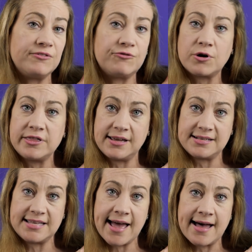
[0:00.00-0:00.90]
before the
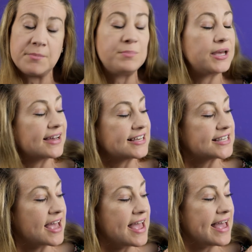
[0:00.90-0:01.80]
exam because